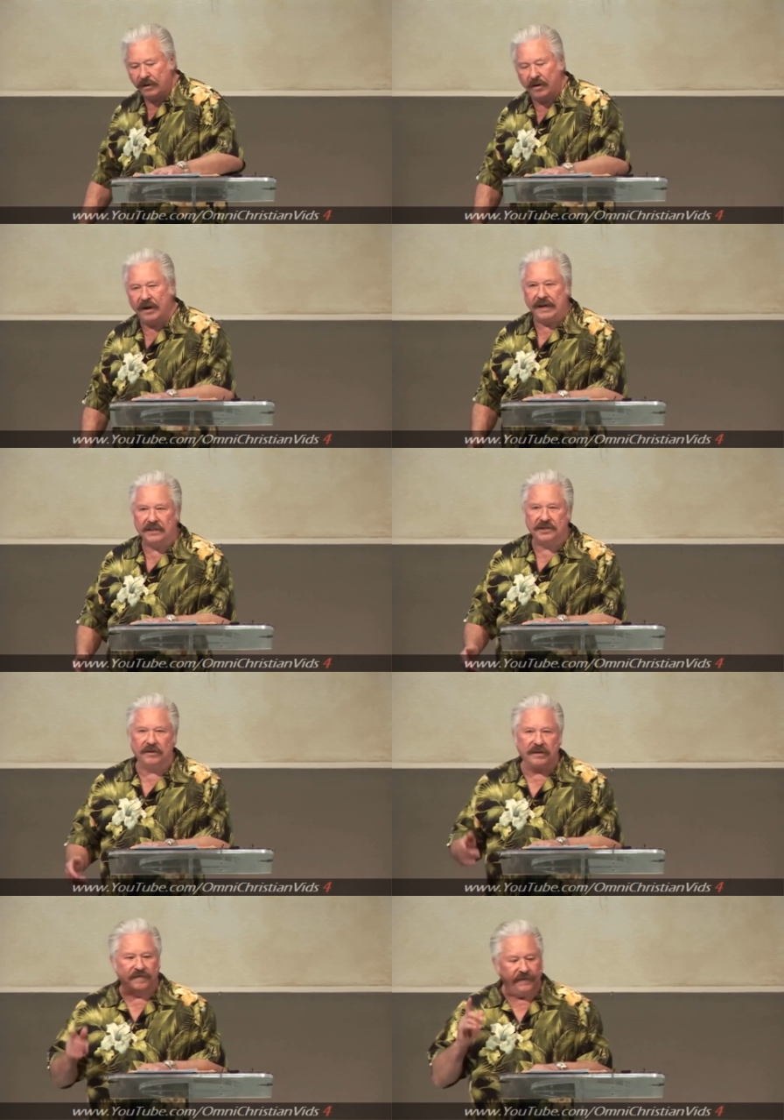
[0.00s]
All right,
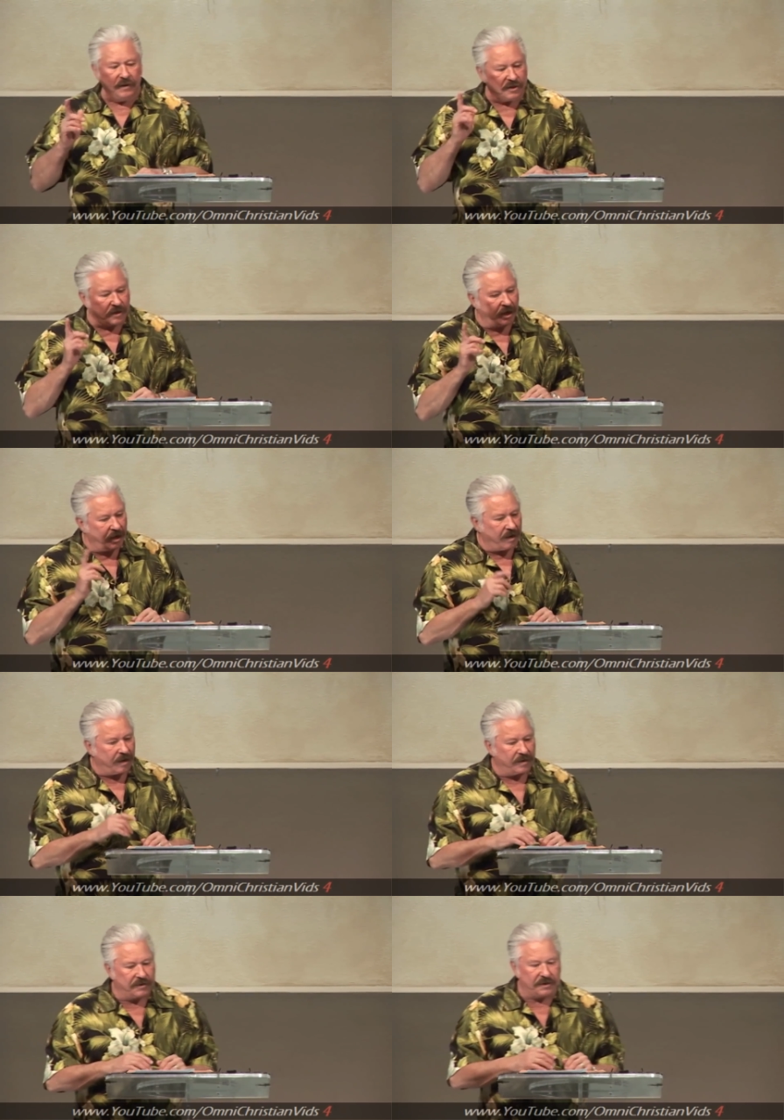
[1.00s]
so the first
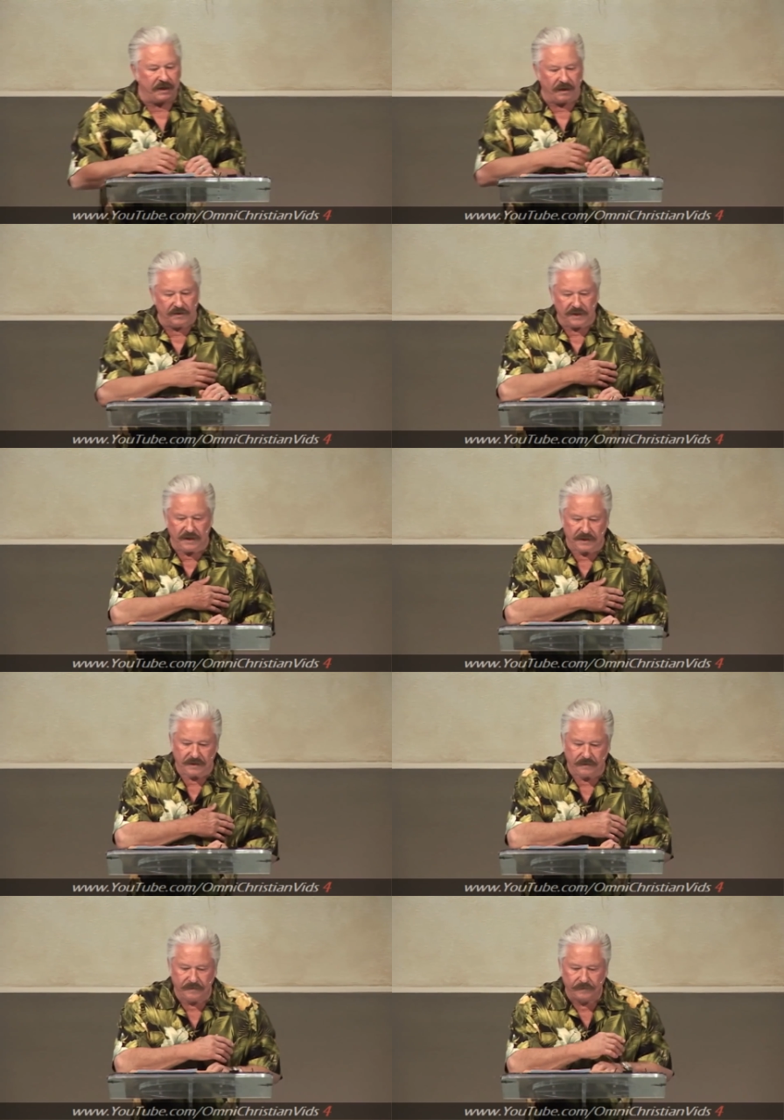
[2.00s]
clause tells
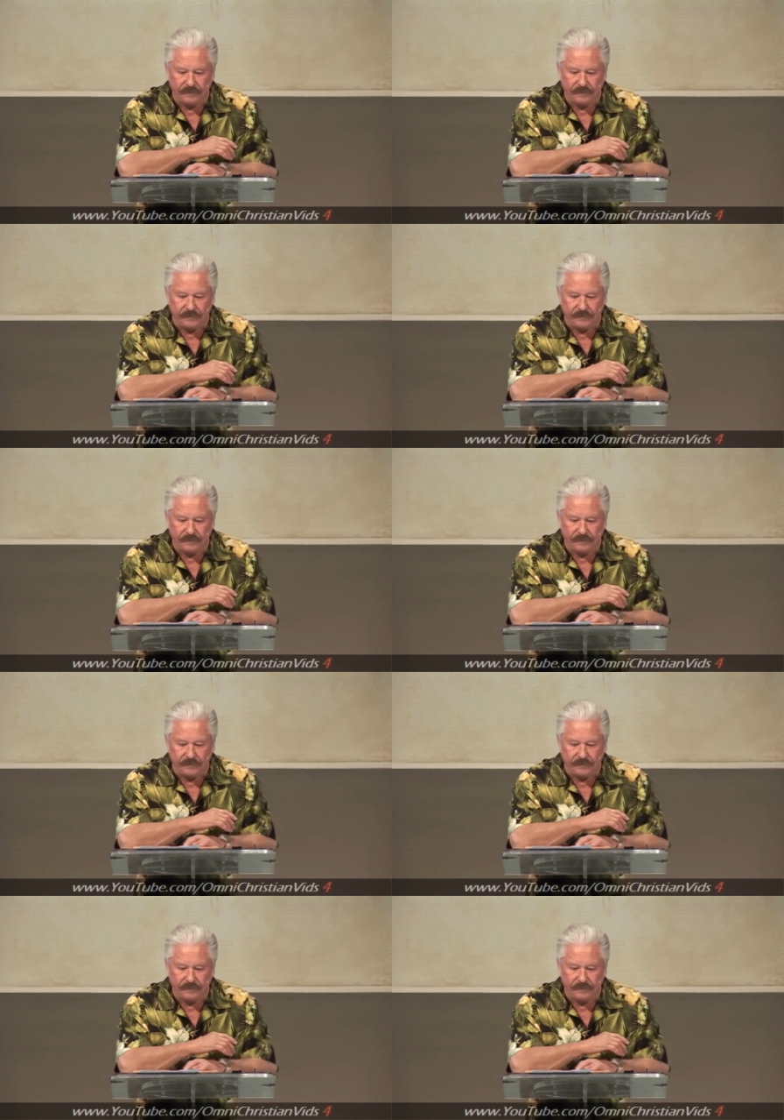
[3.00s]
us